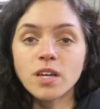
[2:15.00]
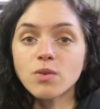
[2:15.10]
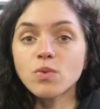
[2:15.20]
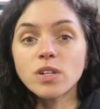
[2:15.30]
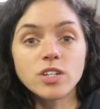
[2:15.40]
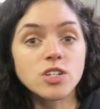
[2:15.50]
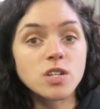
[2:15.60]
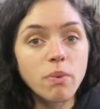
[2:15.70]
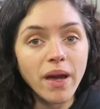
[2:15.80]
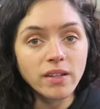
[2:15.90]
It really just
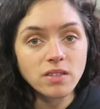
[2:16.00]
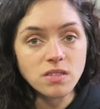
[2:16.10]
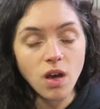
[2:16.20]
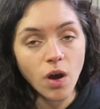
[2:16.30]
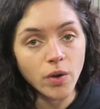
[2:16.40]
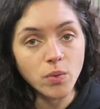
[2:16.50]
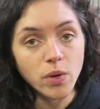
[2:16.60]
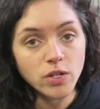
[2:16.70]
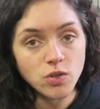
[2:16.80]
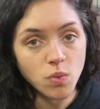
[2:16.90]
depends on
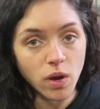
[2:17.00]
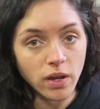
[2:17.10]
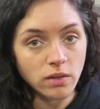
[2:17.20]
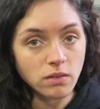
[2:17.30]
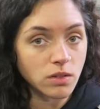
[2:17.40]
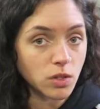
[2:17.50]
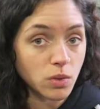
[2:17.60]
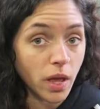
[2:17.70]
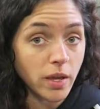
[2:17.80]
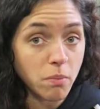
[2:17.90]
which one
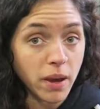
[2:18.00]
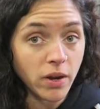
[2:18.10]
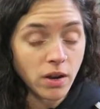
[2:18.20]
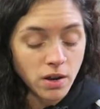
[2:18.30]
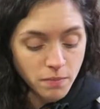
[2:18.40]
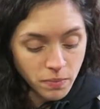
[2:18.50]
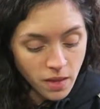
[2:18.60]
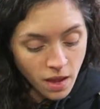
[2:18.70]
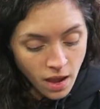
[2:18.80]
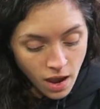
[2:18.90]
you like better.
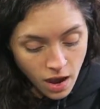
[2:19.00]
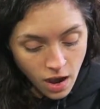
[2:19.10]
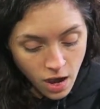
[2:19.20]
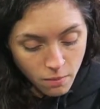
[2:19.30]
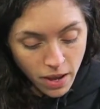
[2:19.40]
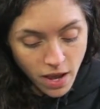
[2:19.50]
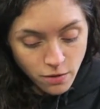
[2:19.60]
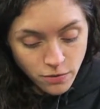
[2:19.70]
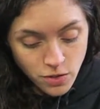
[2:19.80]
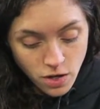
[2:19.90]

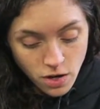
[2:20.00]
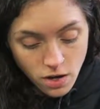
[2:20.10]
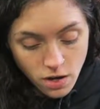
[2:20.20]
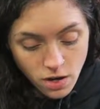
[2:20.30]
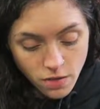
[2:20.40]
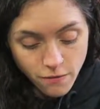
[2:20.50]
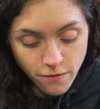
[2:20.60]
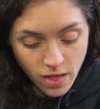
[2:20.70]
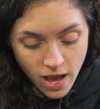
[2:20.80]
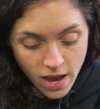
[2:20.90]
After
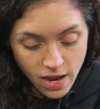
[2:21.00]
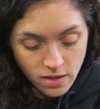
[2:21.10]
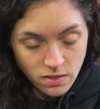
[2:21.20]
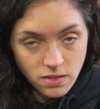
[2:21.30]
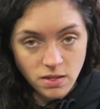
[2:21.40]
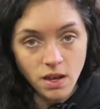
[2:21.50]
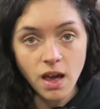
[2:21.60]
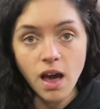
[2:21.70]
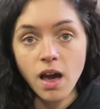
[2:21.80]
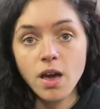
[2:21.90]
the flies,
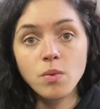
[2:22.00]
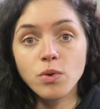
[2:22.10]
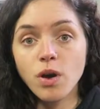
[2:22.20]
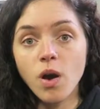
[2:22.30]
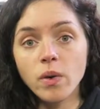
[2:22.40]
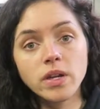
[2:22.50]
I will go